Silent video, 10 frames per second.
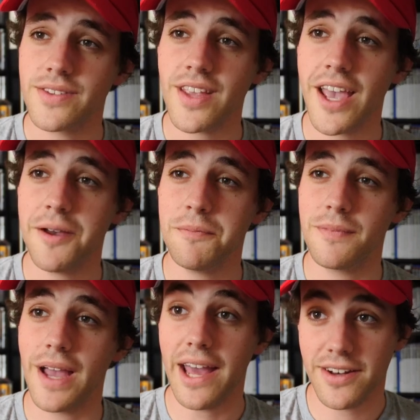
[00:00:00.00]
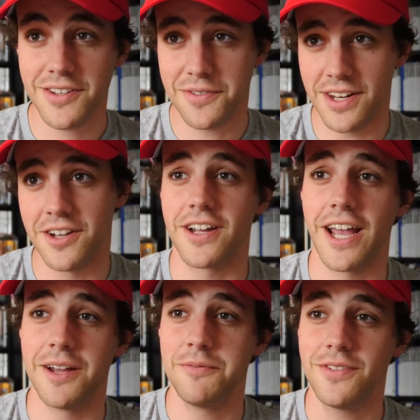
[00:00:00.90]
Sam and his video
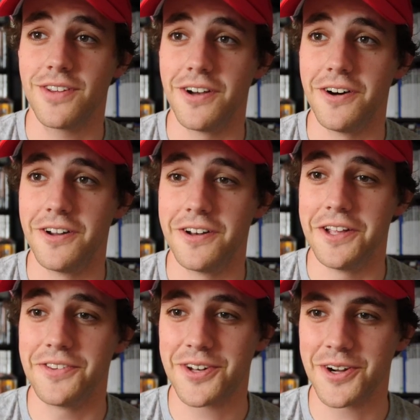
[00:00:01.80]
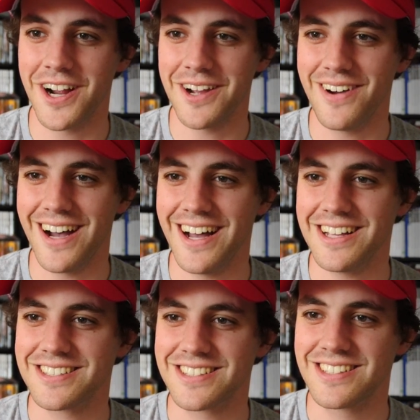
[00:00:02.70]
games on Instagram
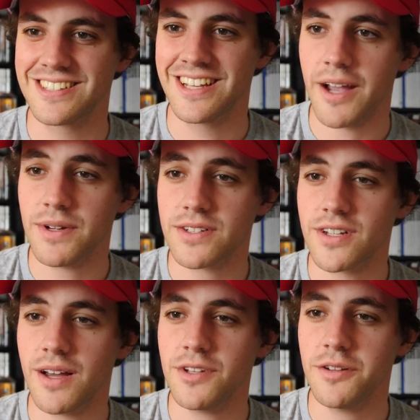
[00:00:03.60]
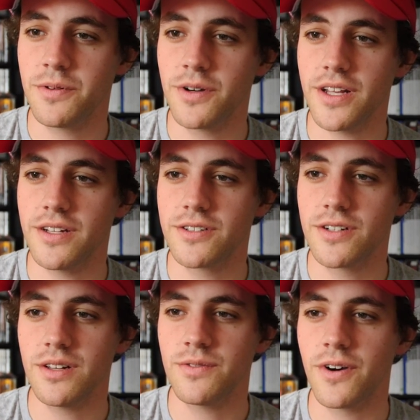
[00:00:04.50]
asks, how much time do you put in
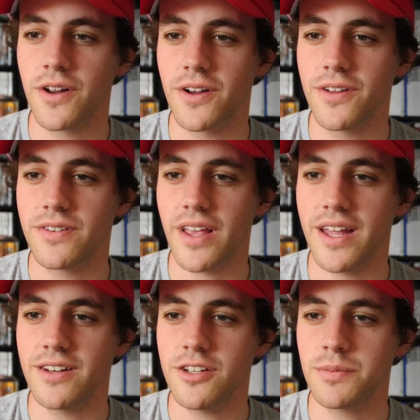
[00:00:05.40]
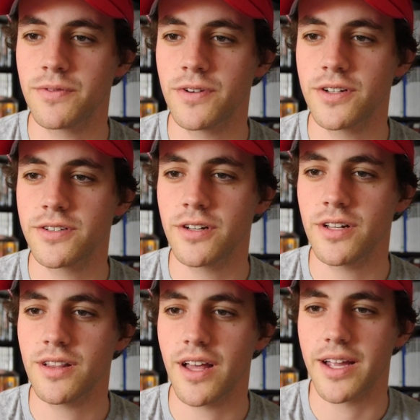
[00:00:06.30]
shooting photos, and do you prefer
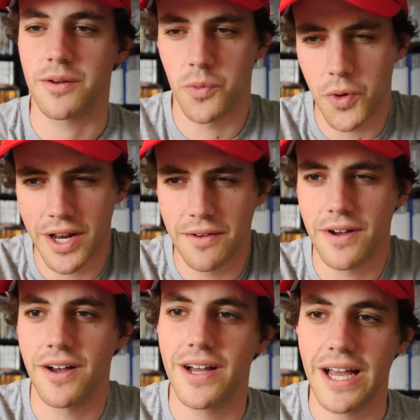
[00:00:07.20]
shooting like whatever